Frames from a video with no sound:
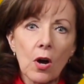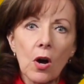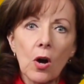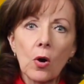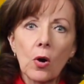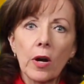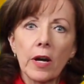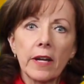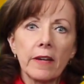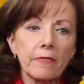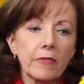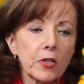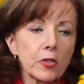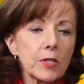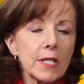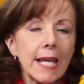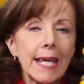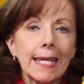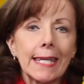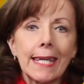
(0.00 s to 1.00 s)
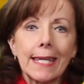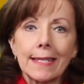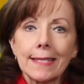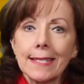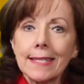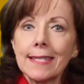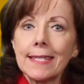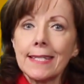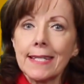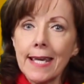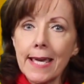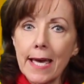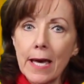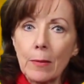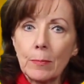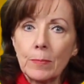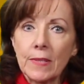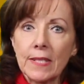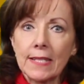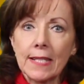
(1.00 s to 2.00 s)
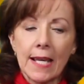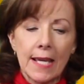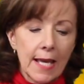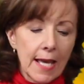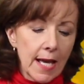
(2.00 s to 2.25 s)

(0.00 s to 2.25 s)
or if they're taking steps,